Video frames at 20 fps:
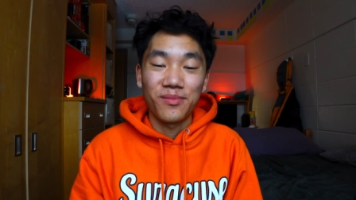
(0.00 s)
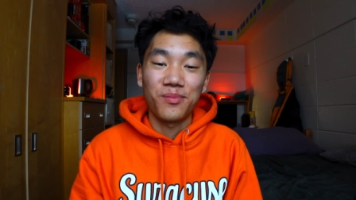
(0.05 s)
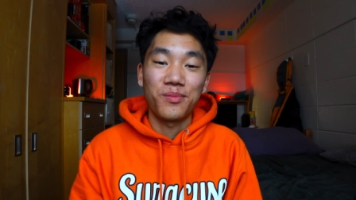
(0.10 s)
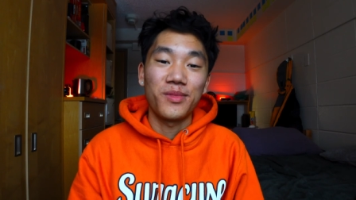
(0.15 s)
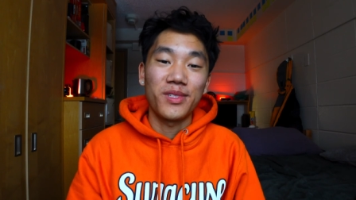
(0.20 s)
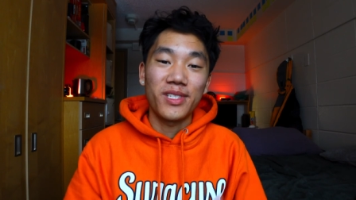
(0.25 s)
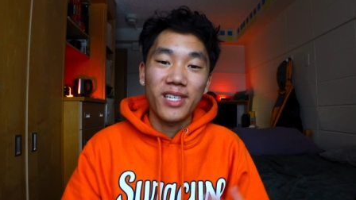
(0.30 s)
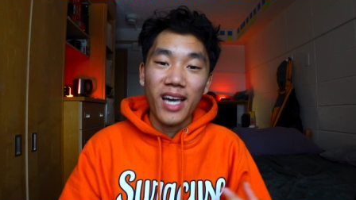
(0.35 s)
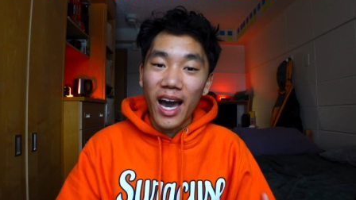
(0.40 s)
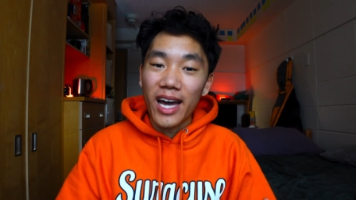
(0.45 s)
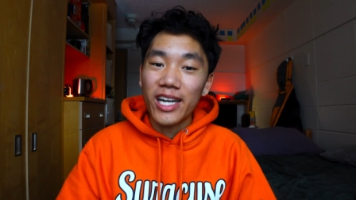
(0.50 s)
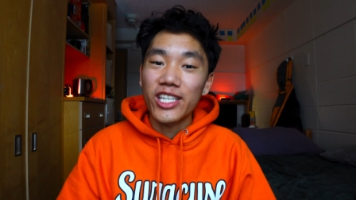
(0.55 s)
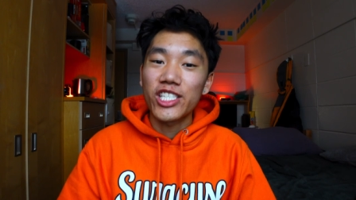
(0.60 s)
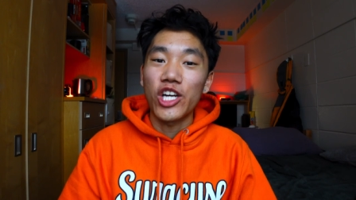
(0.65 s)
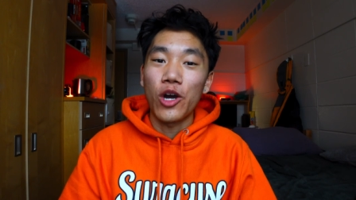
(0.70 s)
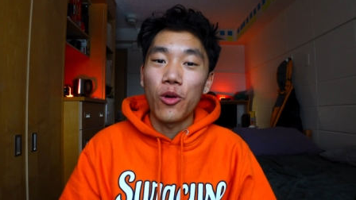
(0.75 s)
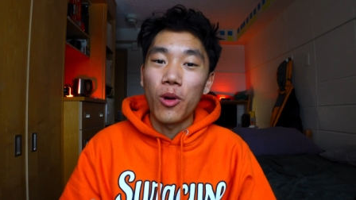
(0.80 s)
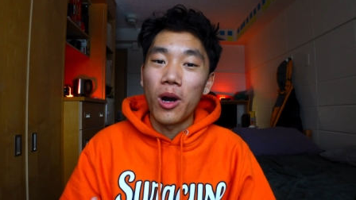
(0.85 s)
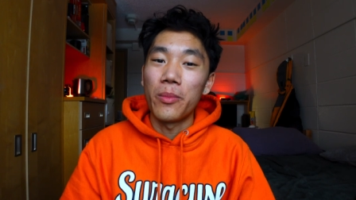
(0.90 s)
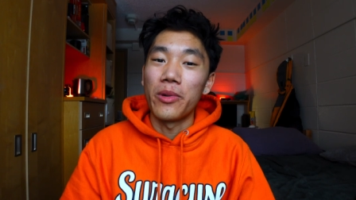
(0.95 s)
you gotta
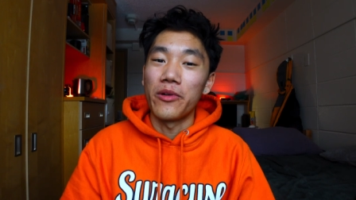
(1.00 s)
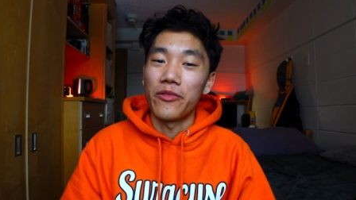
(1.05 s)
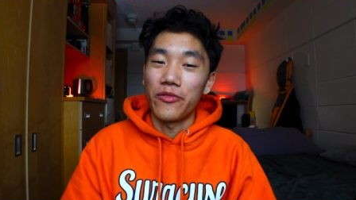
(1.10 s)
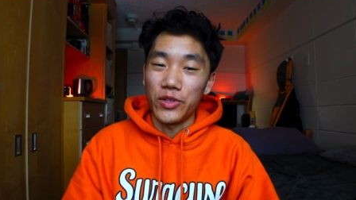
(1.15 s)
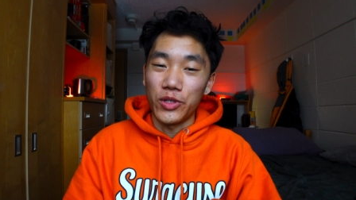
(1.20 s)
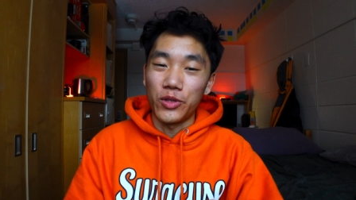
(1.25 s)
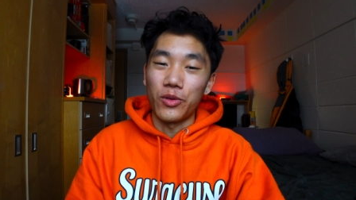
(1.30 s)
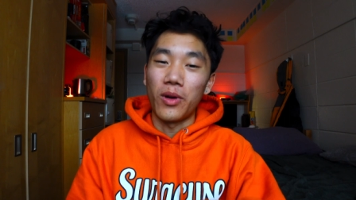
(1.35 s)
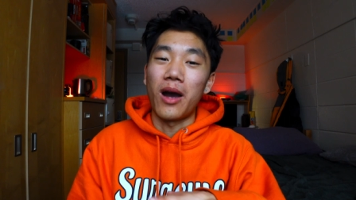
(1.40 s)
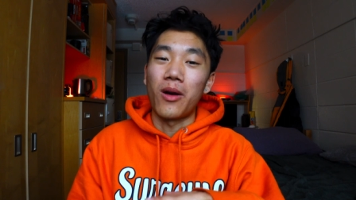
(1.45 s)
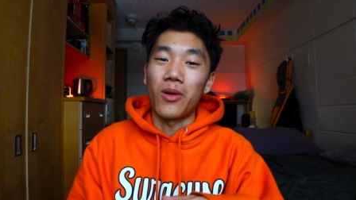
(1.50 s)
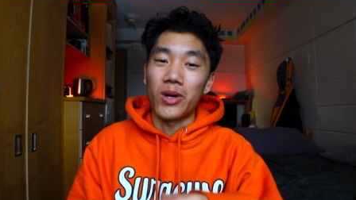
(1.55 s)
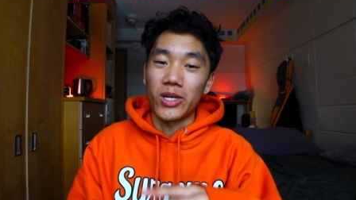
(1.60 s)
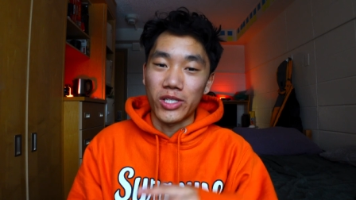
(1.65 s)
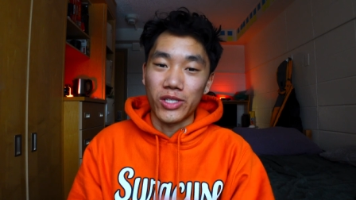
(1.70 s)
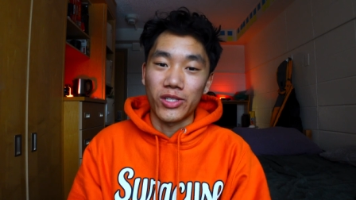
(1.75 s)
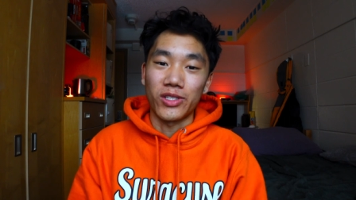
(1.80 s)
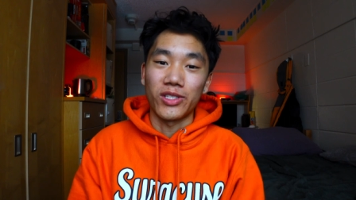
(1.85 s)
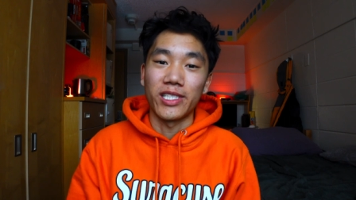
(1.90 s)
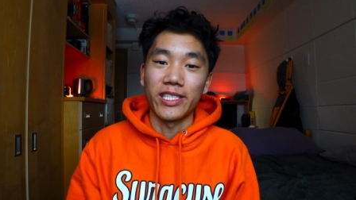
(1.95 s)
show up a few hours
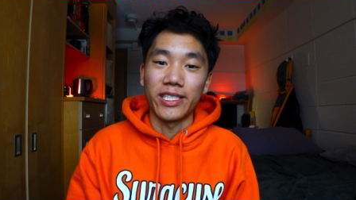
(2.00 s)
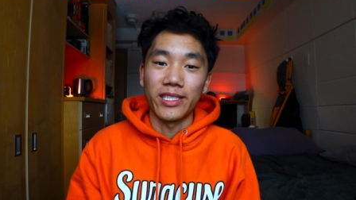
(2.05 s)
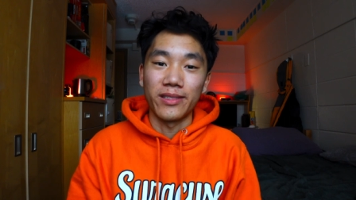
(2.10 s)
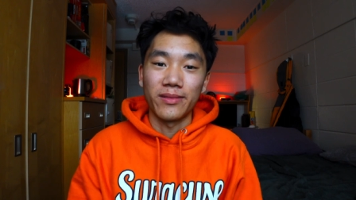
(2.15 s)
early.